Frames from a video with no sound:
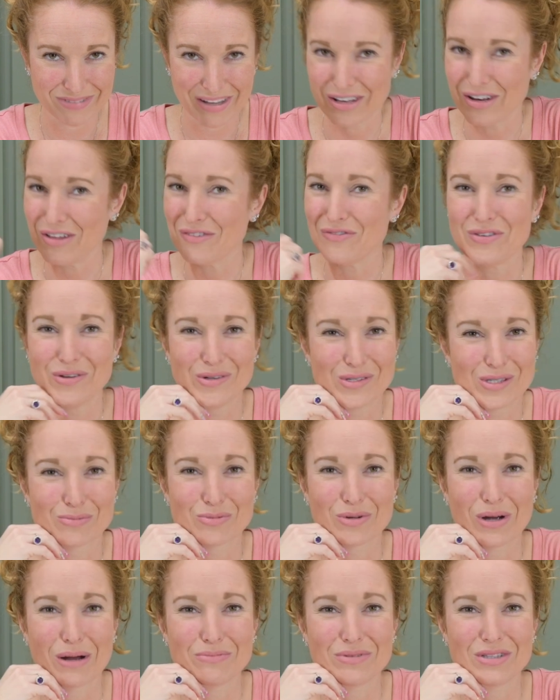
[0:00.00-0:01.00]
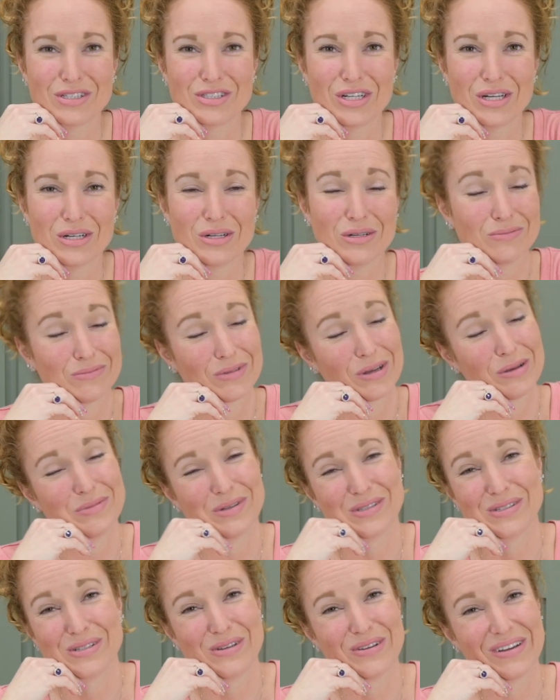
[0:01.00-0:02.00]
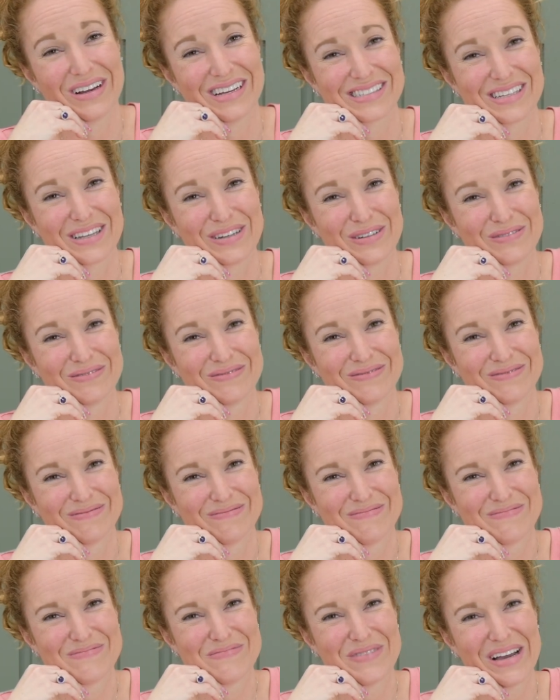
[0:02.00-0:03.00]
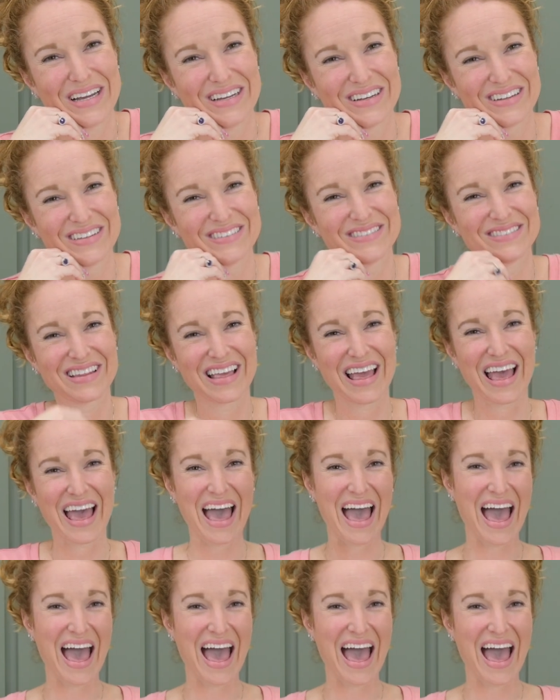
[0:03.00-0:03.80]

And if you subscribe to the channel, I'm gonna see you guys later. Bye, y'all.